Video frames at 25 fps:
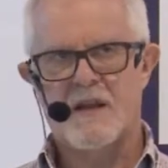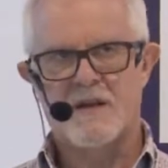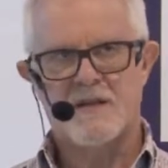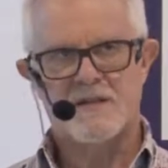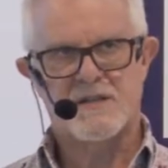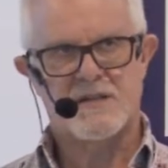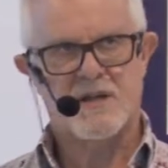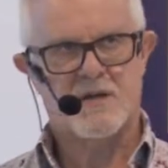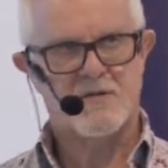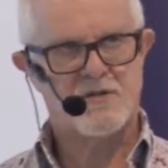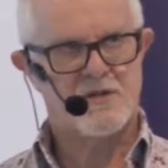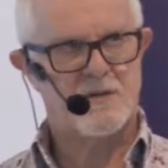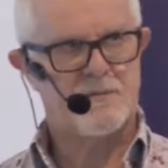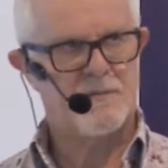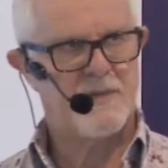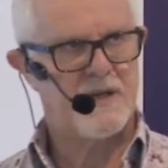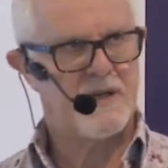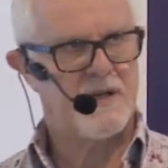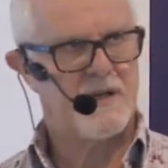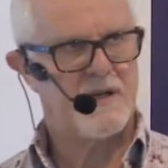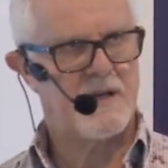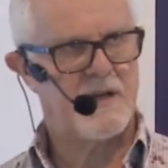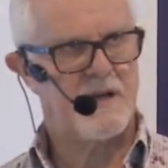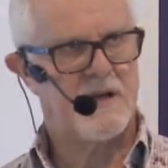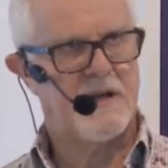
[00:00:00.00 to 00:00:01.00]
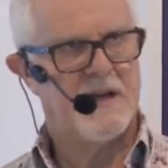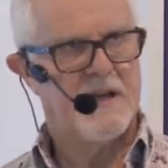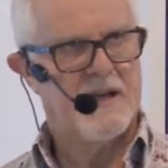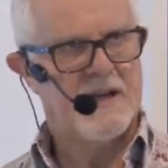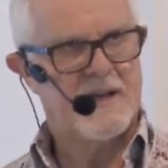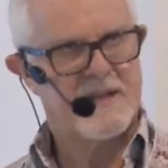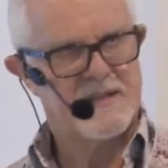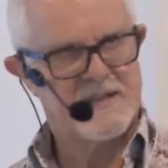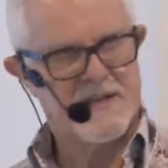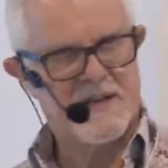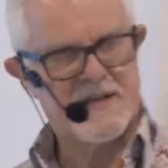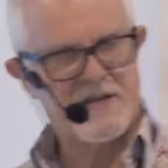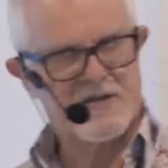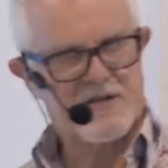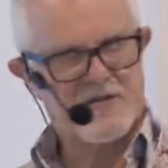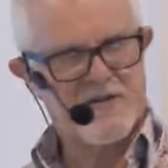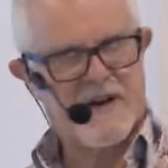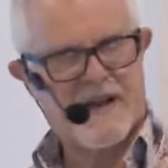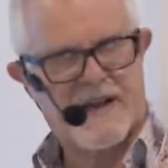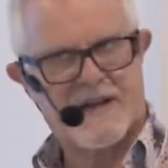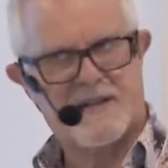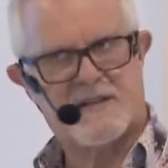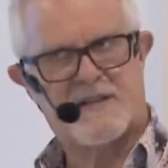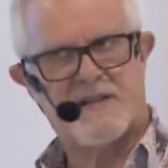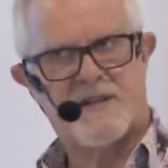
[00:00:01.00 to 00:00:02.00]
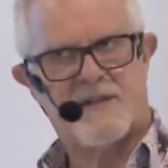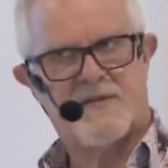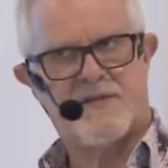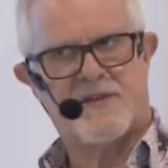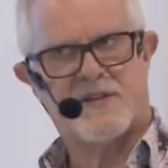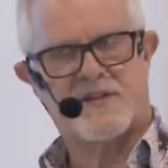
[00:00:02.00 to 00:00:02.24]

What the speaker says: Social media is interactive,